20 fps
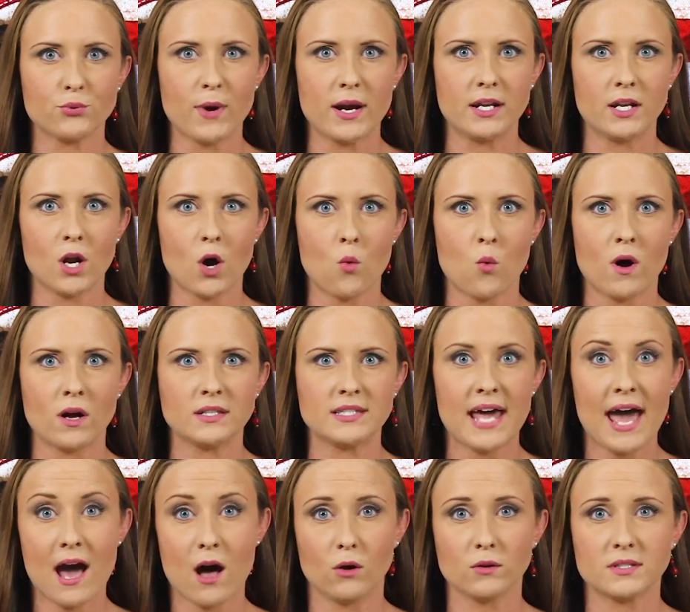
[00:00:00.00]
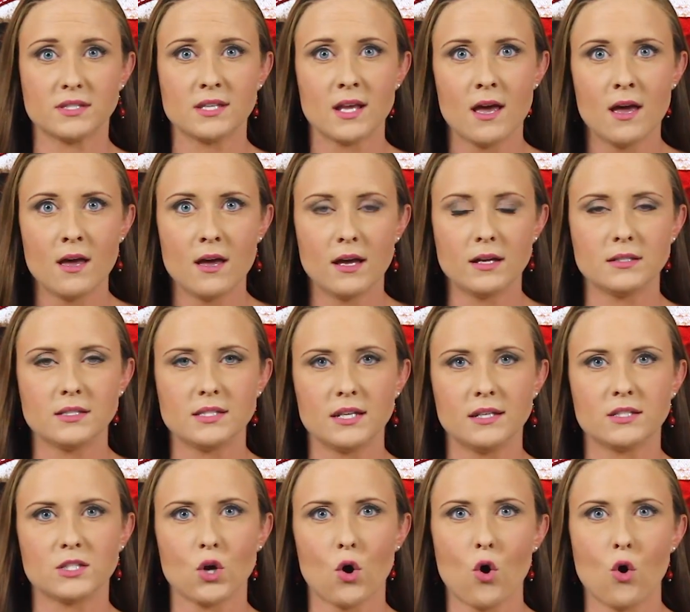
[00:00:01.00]
raided Awan's house and
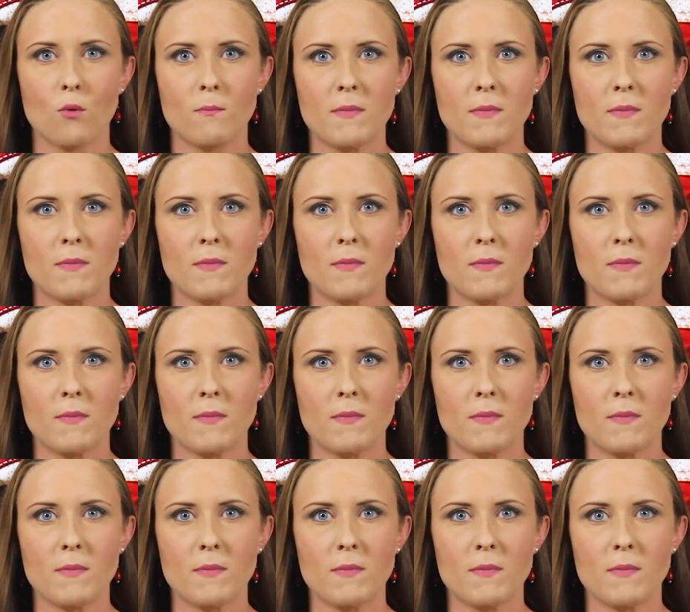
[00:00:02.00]
seized a whole